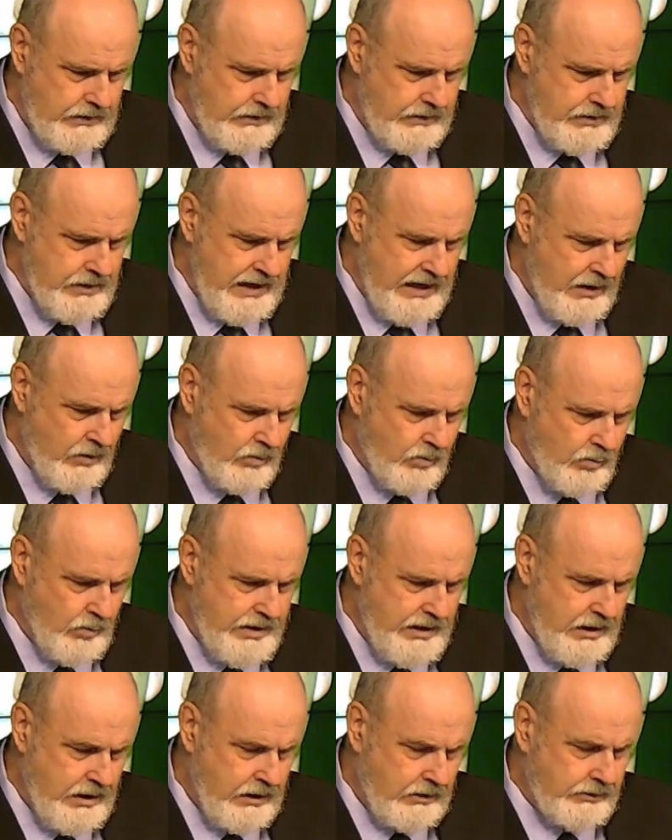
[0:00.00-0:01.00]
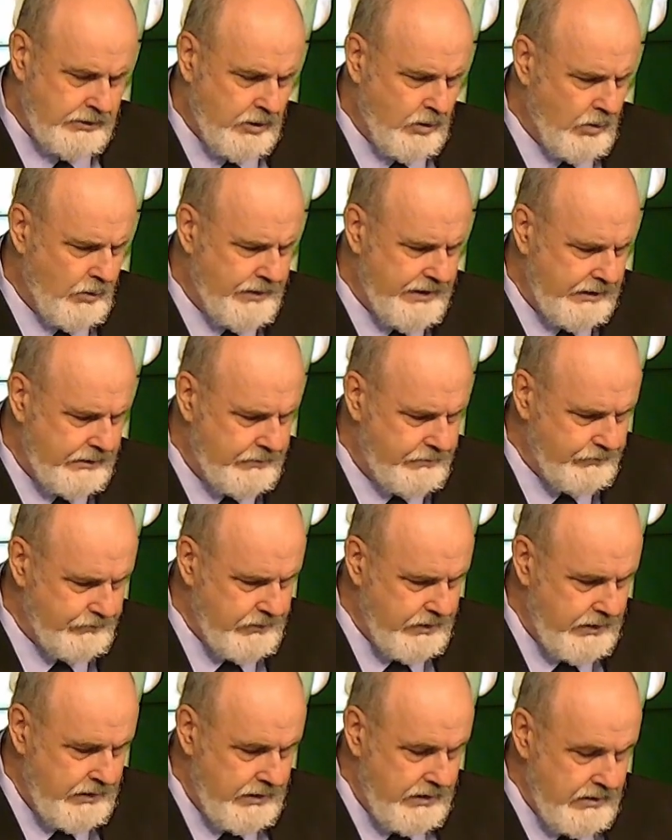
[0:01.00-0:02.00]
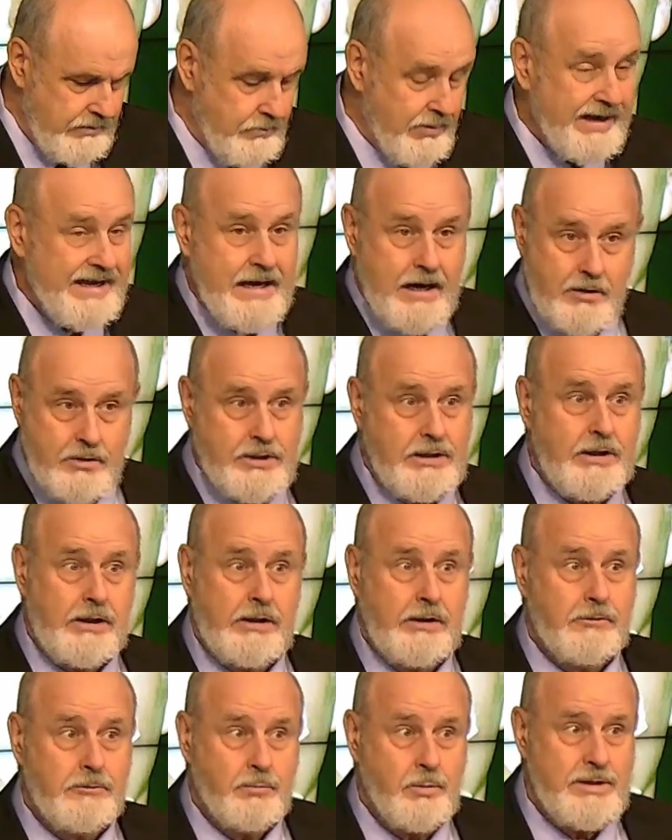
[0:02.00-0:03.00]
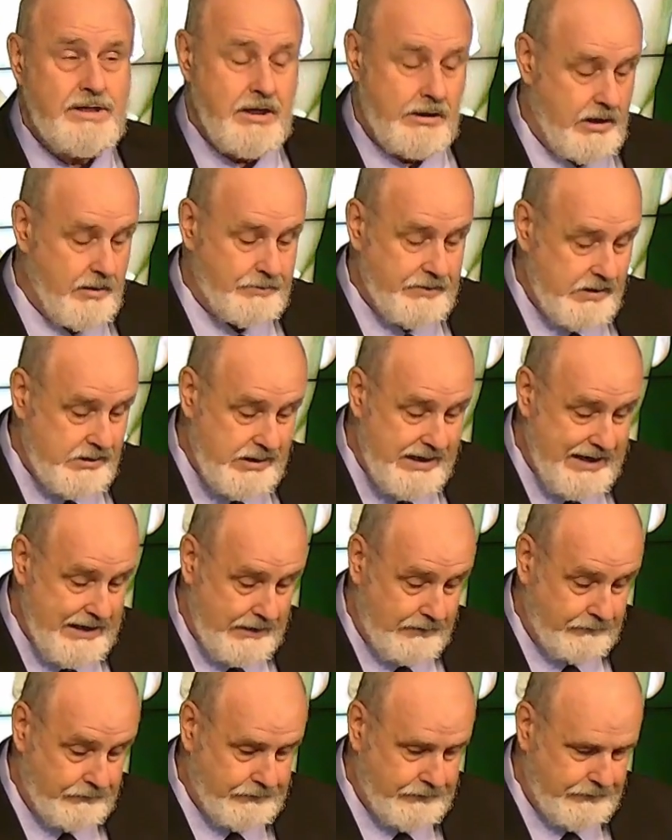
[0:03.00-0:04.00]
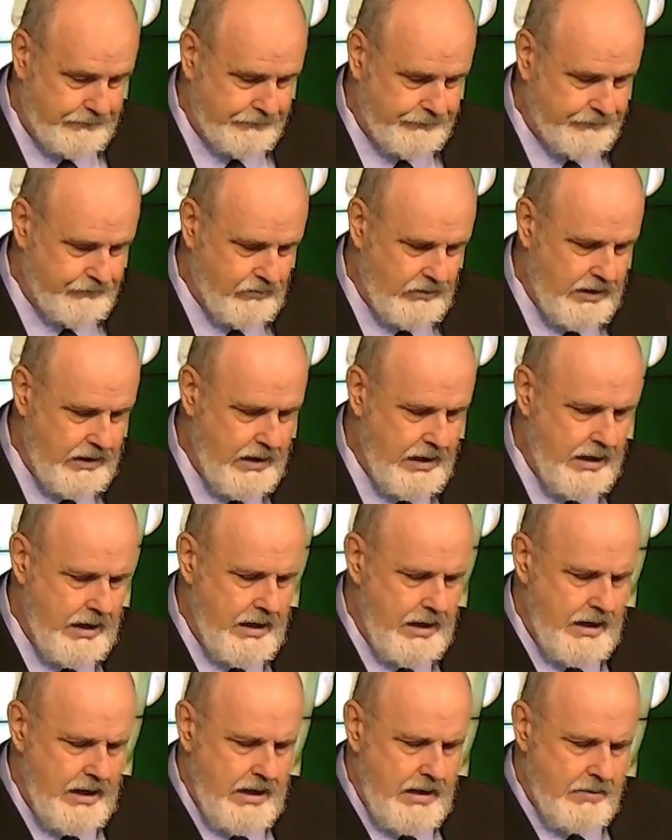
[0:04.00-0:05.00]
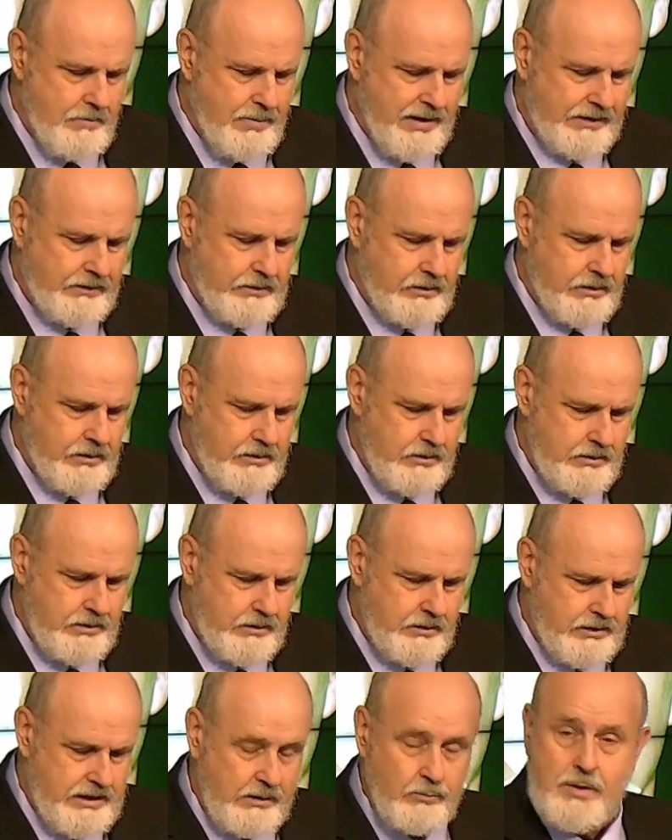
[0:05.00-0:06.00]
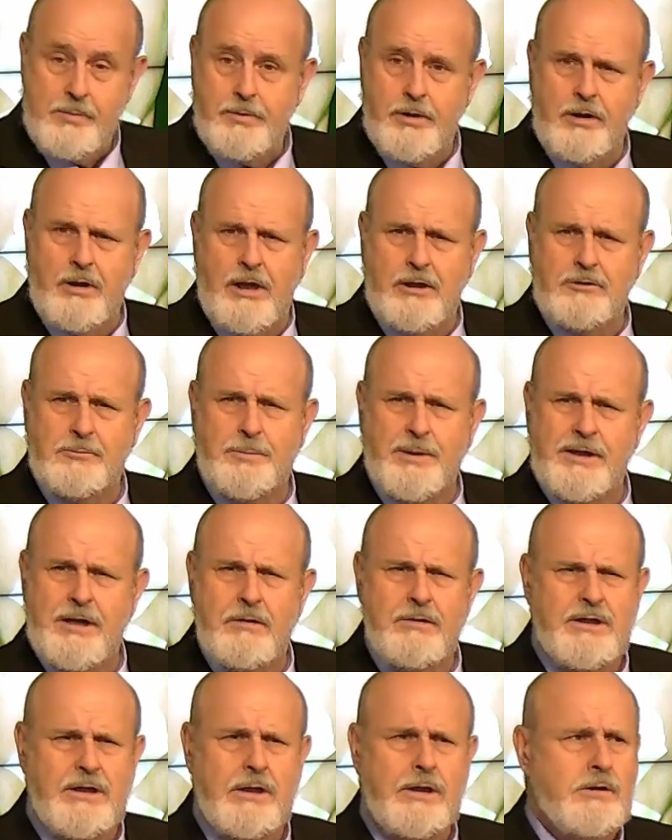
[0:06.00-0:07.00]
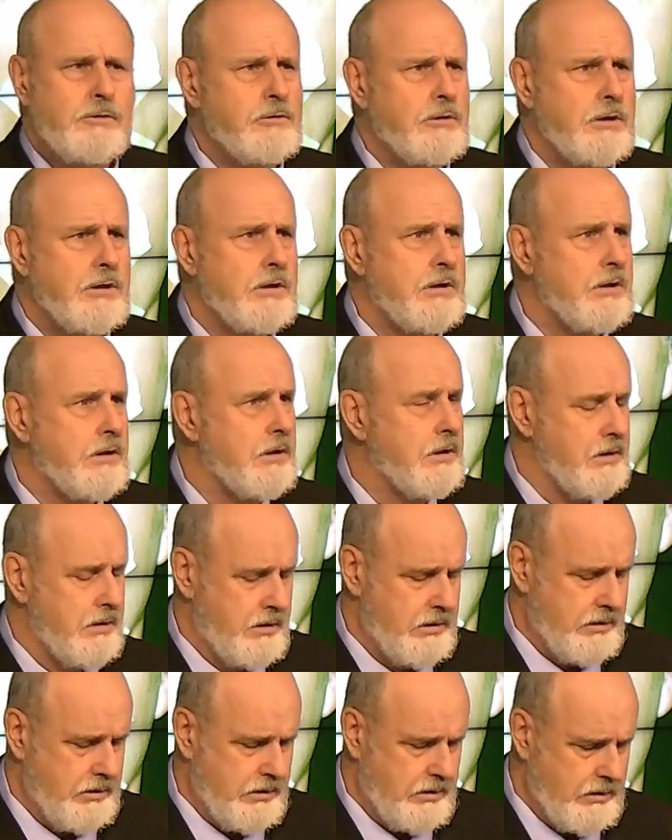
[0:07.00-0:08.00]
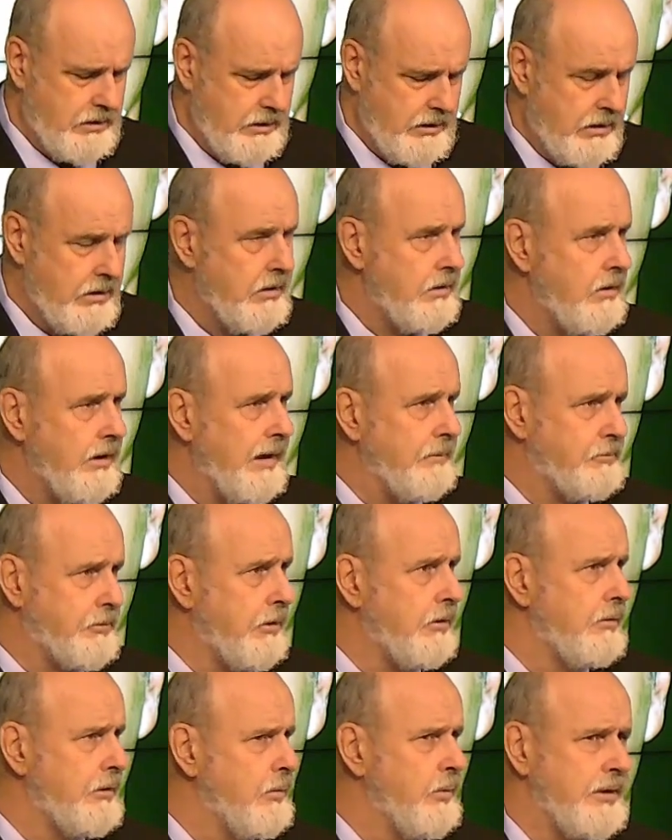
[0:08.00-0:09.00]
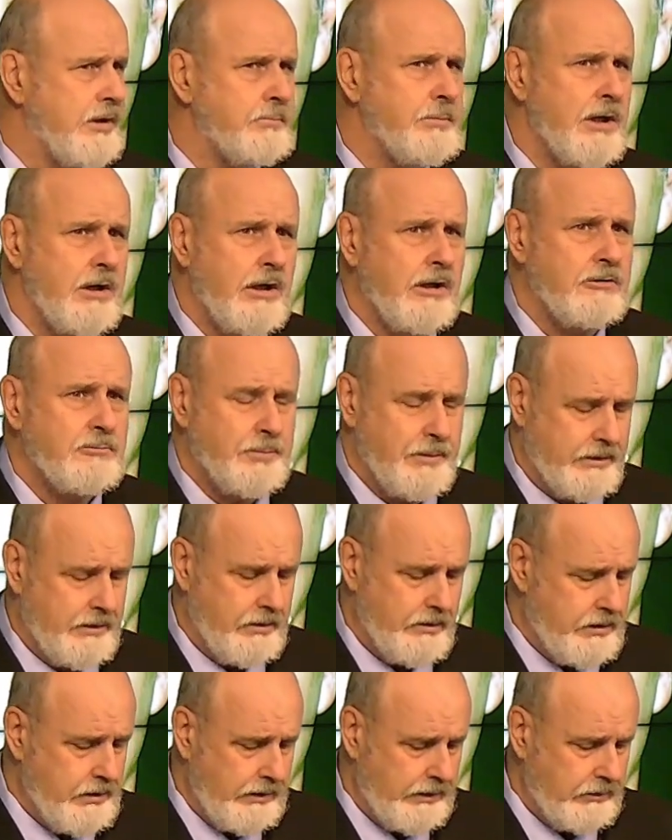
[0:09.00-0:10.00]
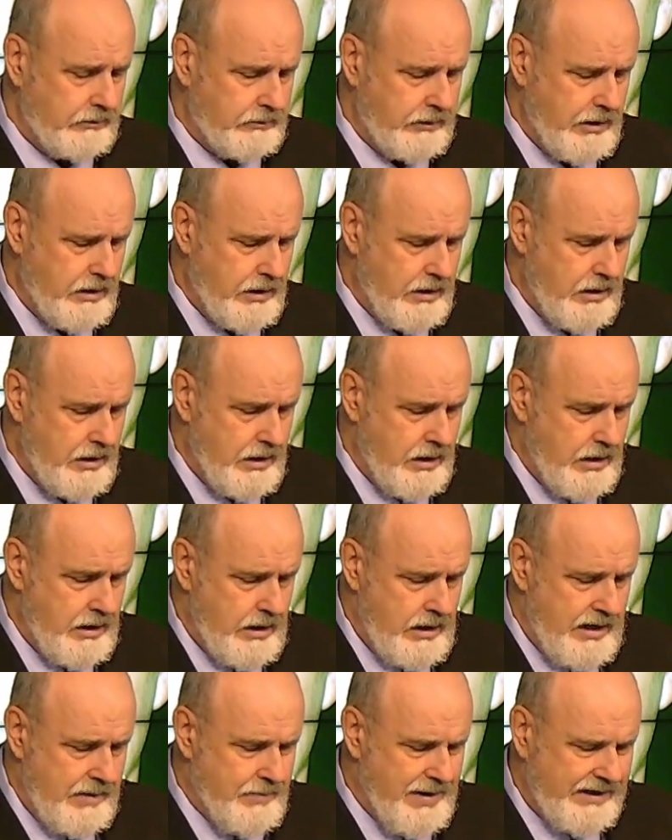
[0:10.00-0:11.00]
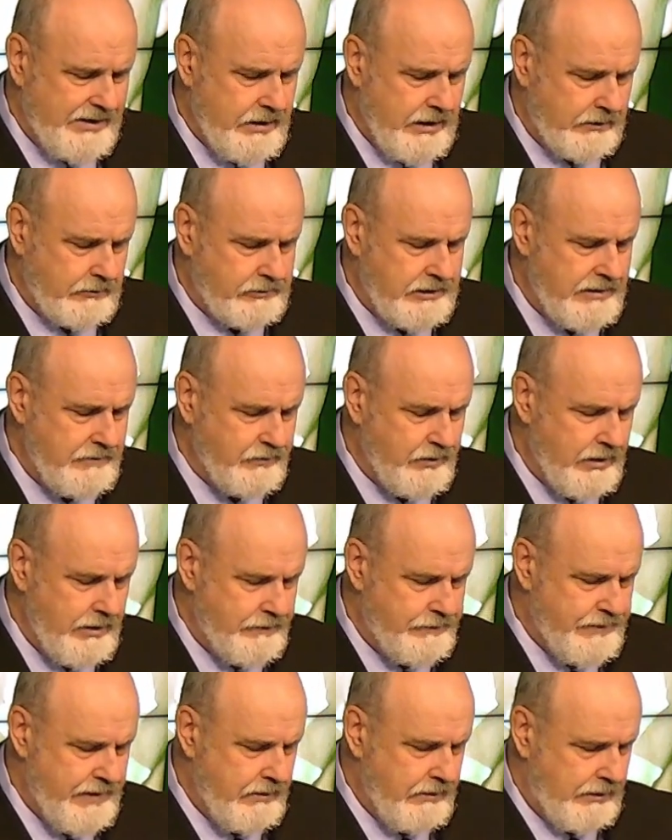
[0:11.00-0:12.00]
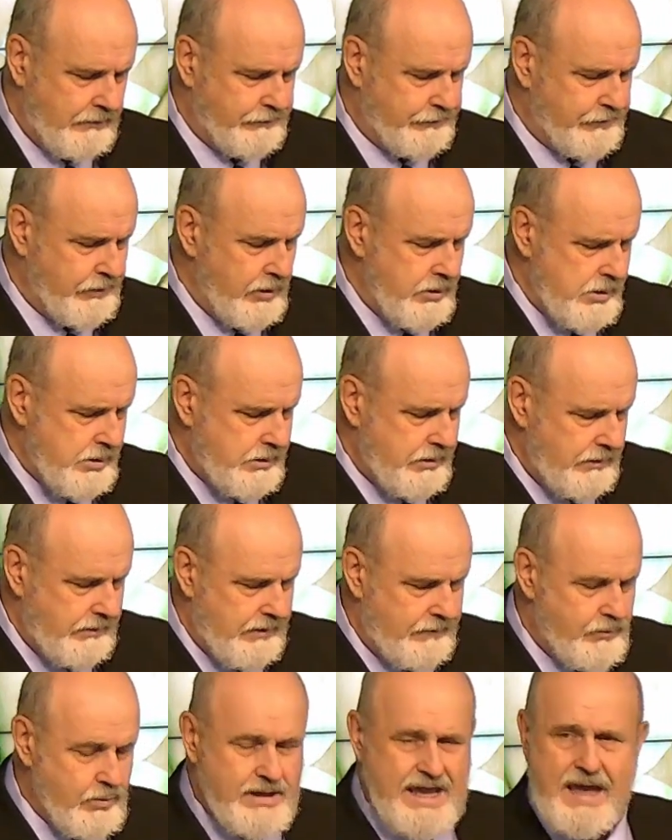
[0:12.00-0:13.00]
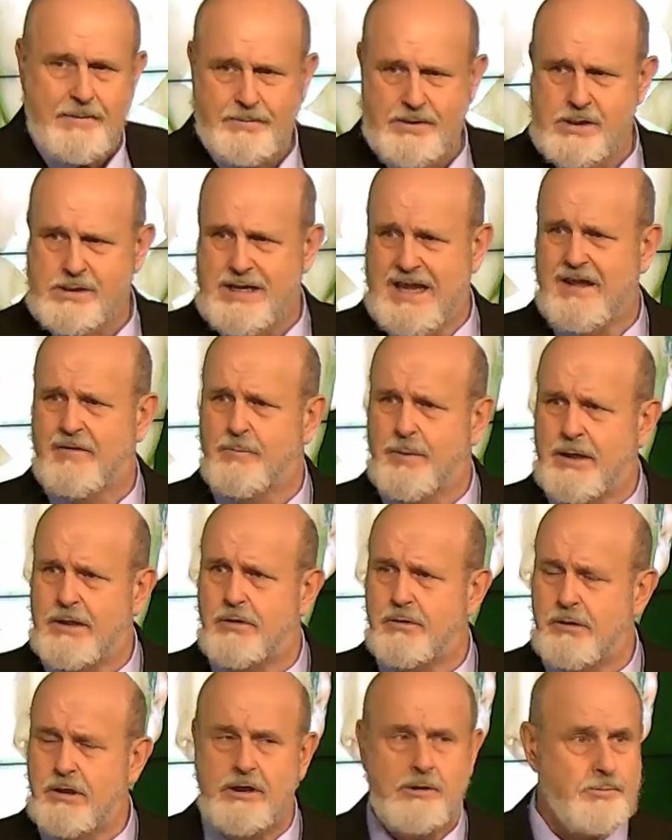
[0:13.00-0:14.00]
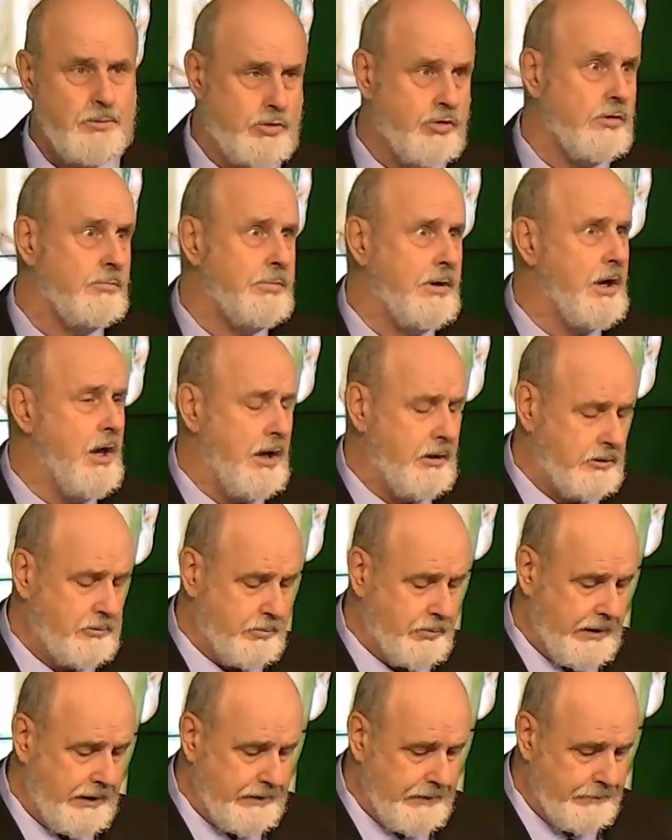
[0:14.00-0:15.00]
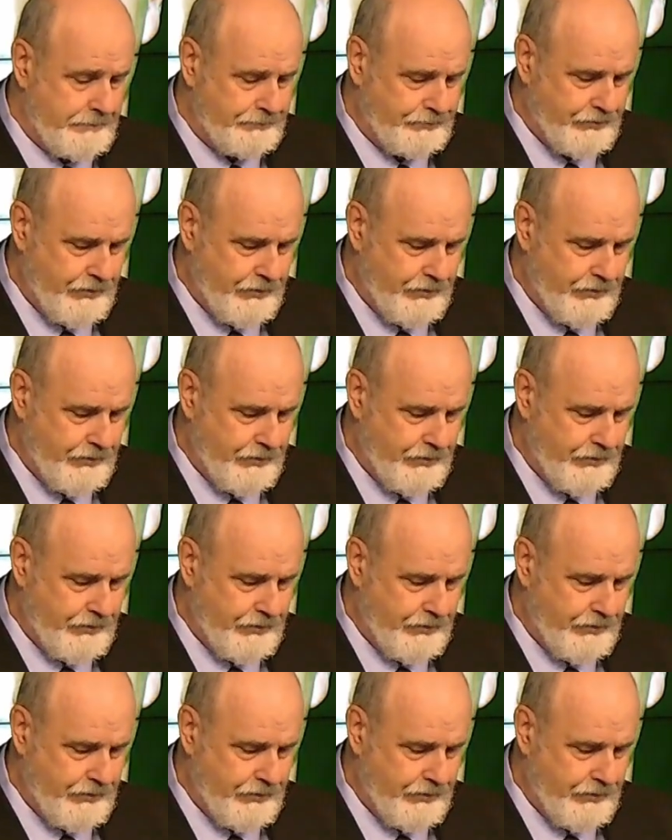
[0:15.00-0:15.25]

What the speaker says: Now, we all know that by our deeds we cannot be saved. But can we be lost by our deeds? Absolutely we can be lost by our deeds. It might not seem very fair at first if you can't be saved by your deeds, but you can be lost by them.